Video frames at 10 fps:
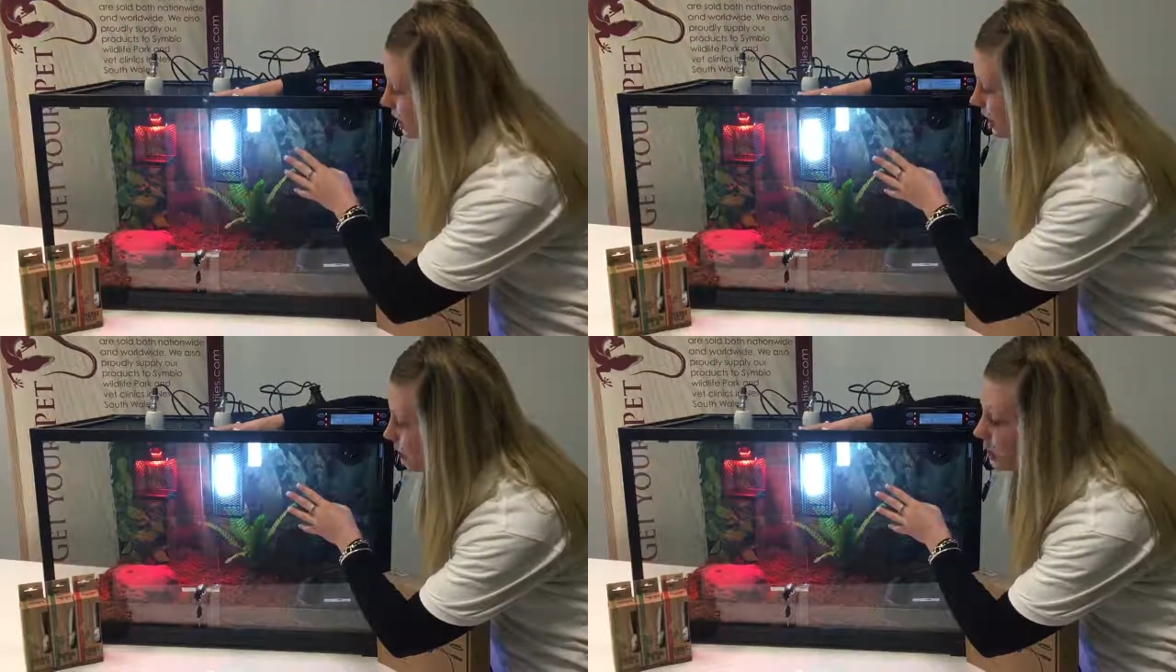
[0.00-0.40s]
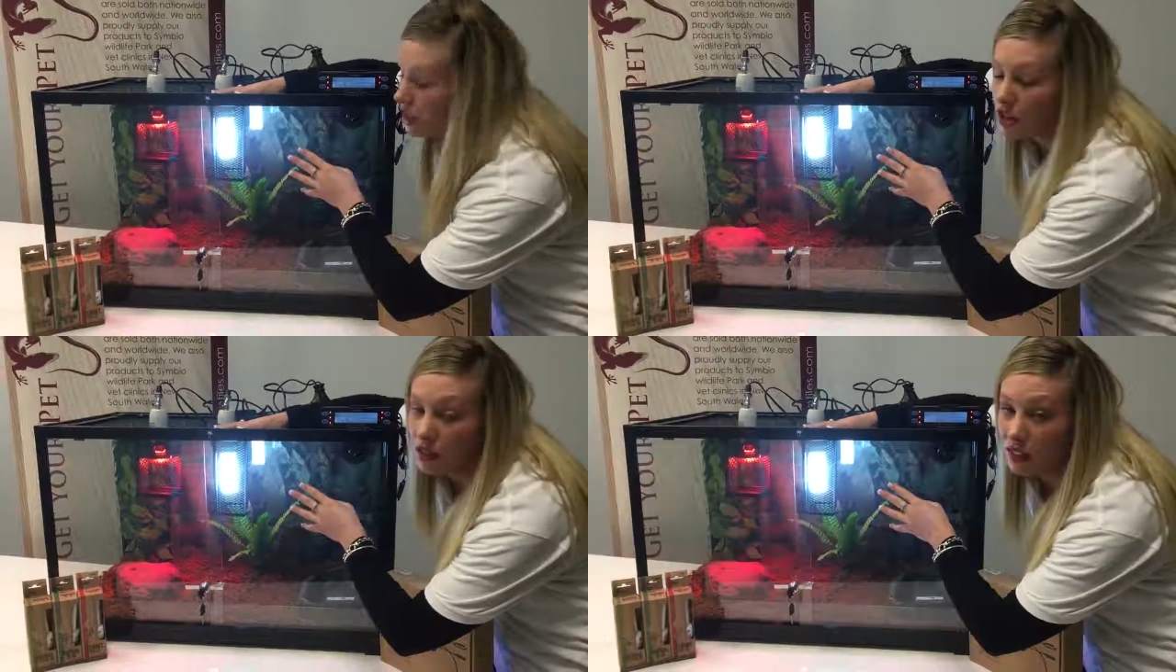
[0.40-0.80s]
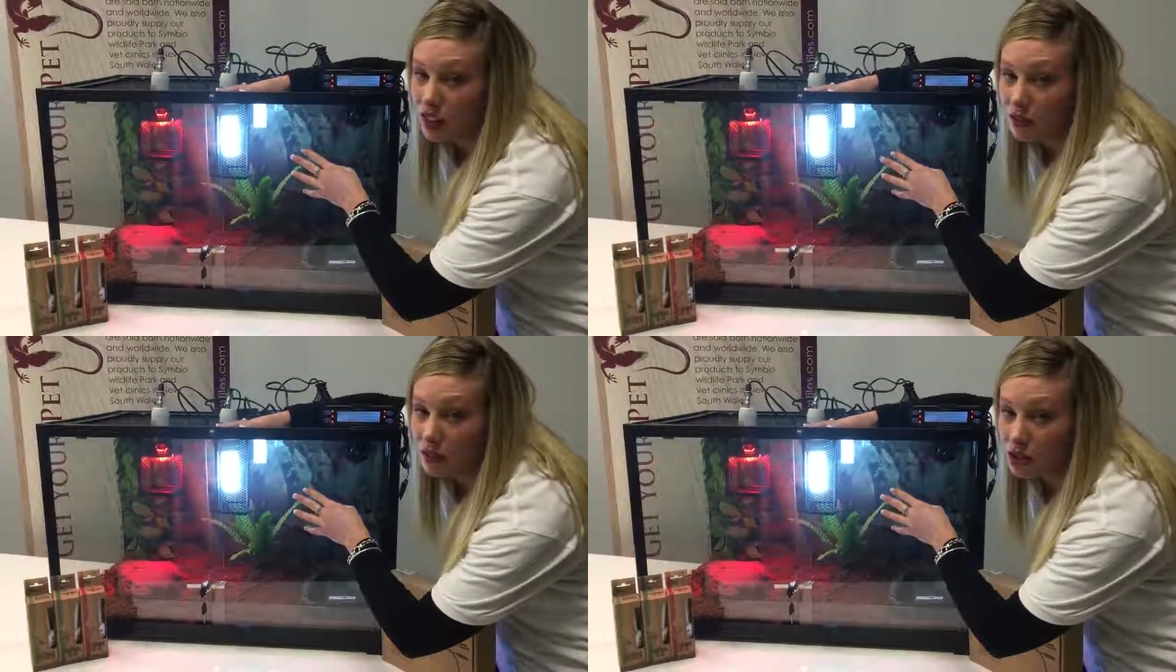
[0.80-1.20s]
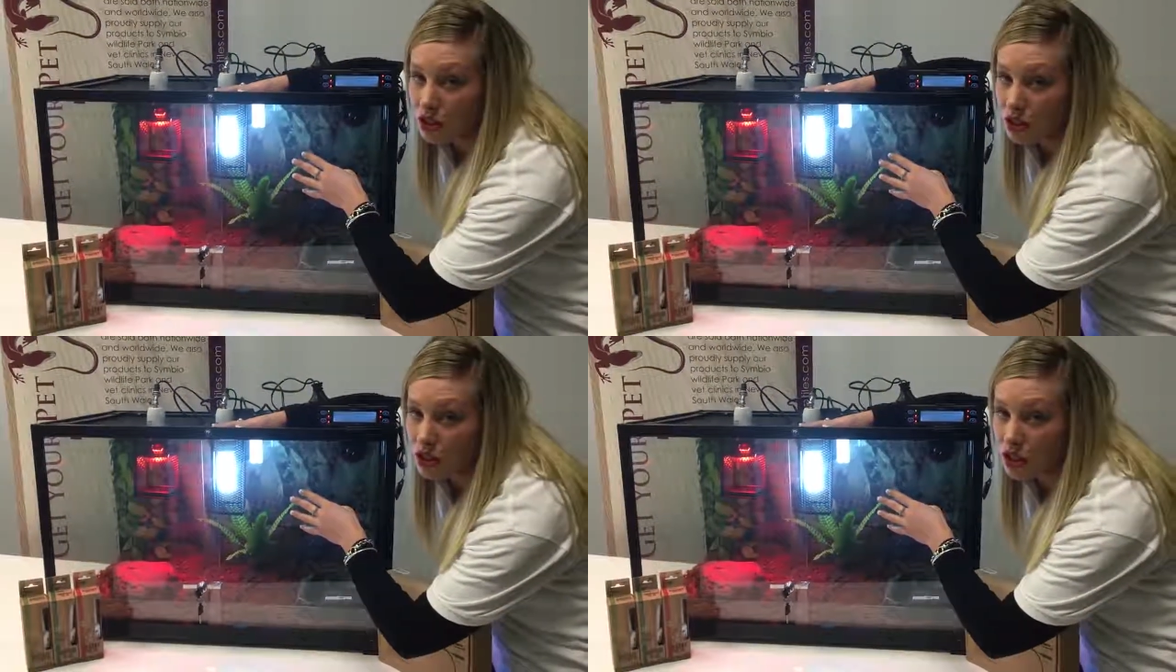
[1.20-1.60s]
now with the UV, we've
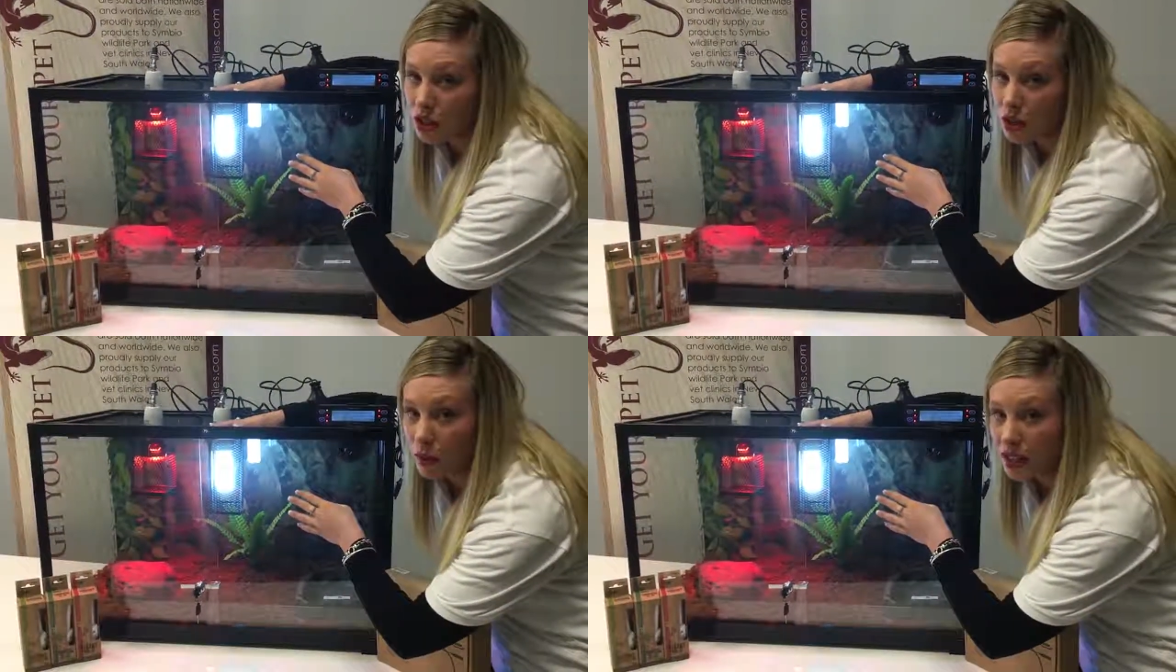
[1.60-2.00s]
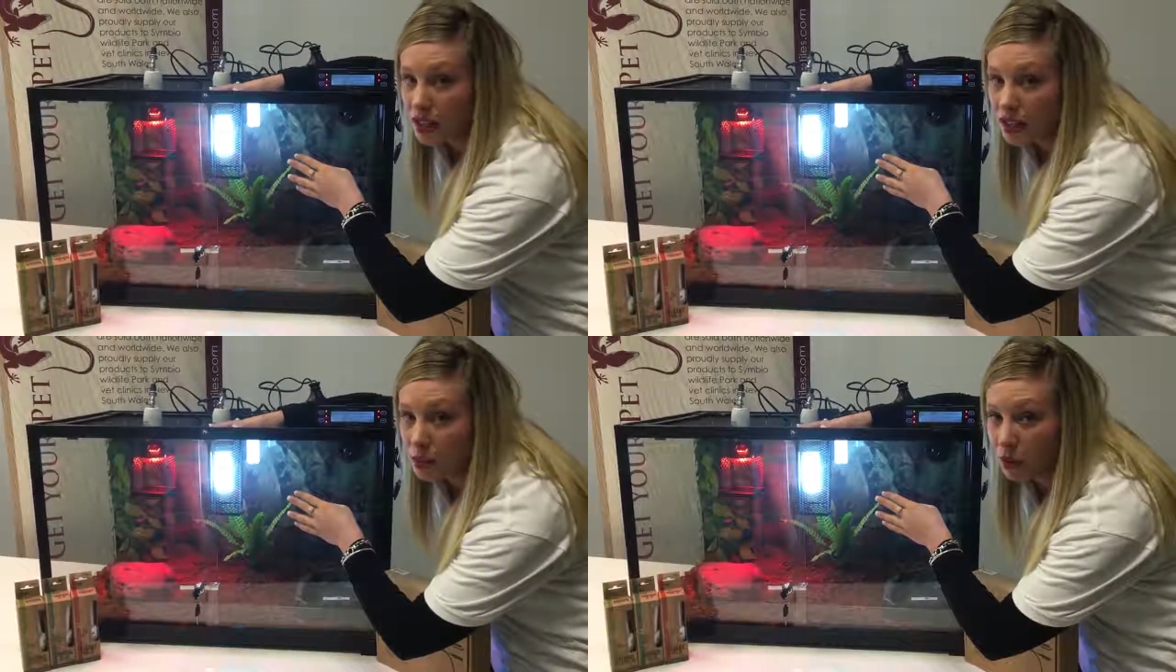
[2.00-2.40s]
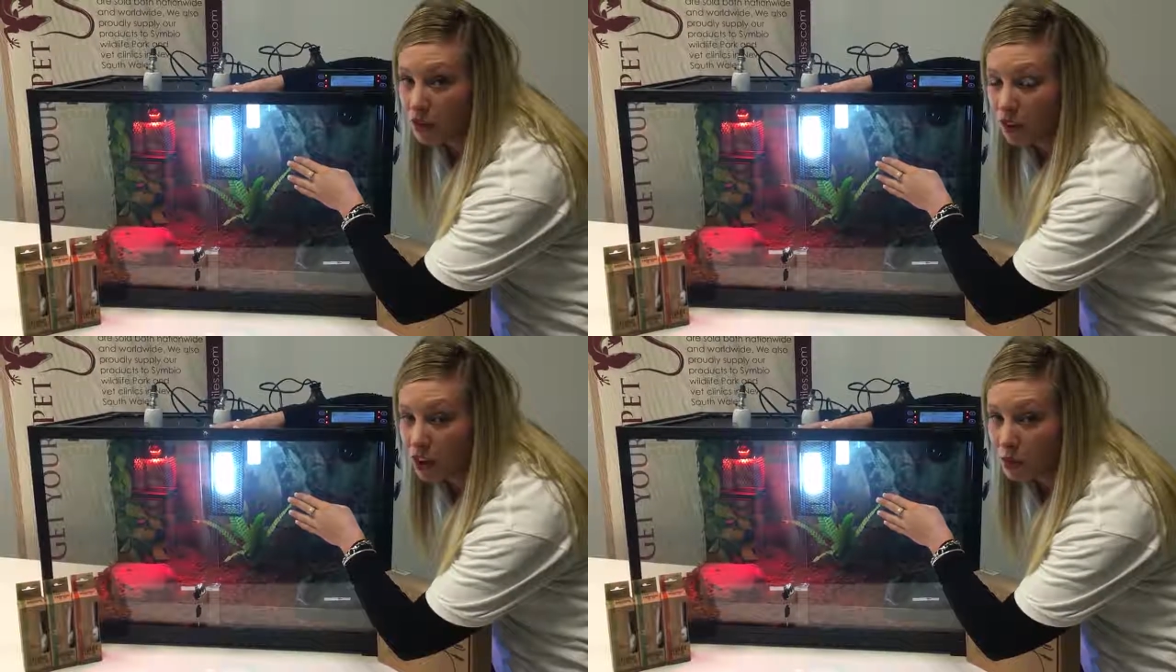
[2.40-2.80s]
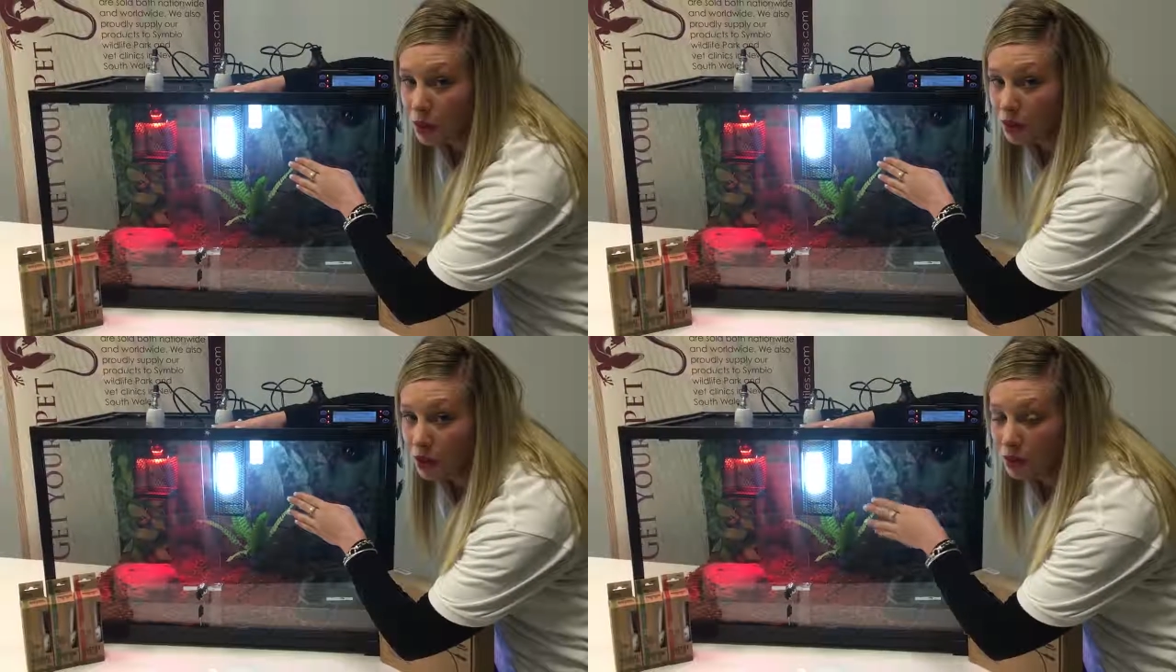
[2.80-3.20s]
just used the 26 watt
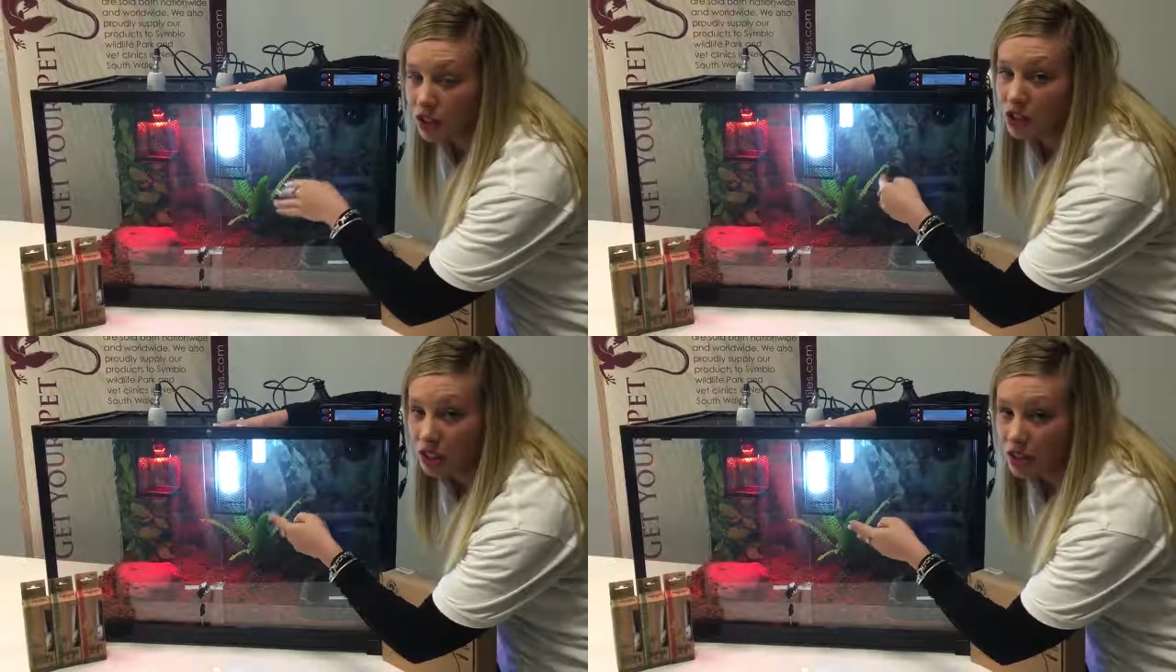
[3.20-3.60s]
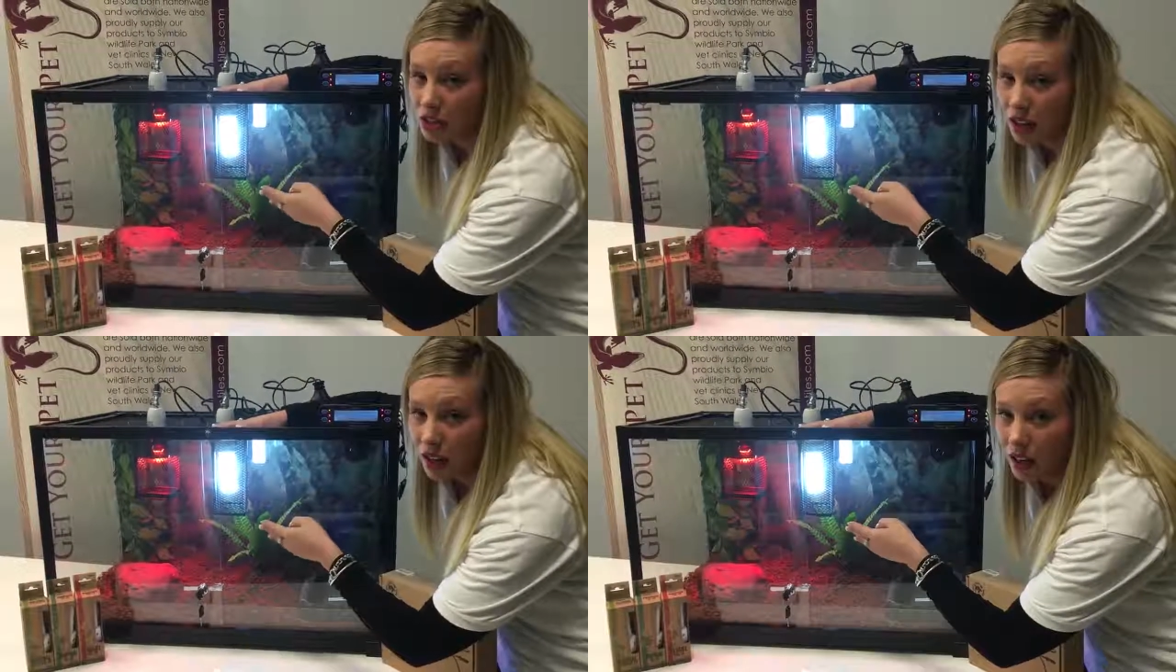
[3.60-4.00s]
5.0, which is